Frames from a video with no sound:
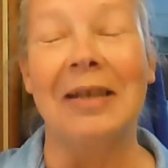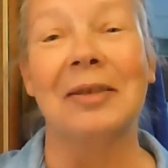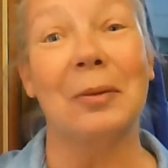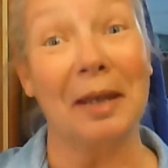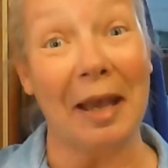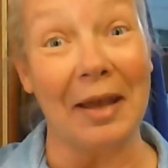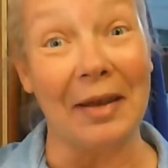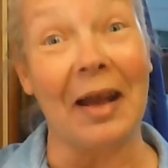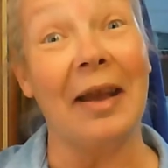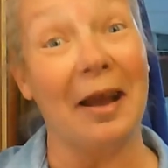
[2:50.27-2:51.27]
So
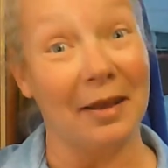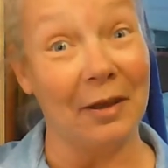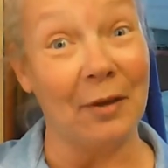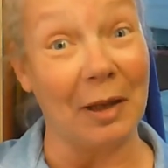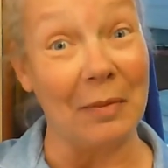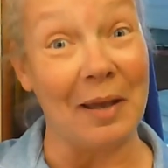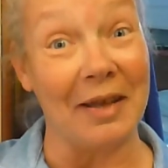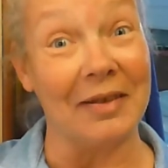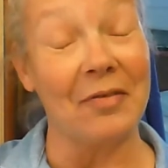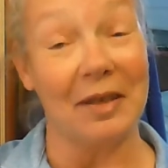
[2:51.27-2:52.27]
again, I highly
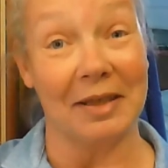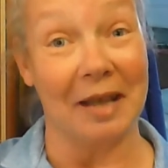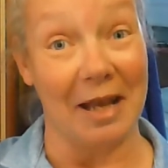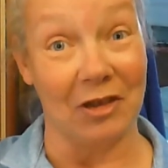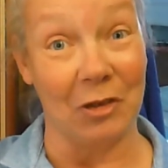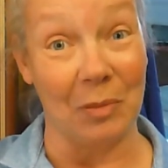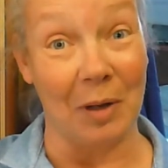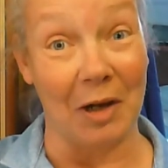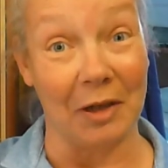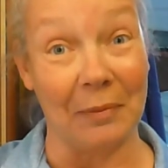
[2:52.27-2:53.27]
recommend this national
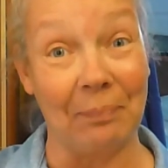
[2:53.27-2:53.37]
park.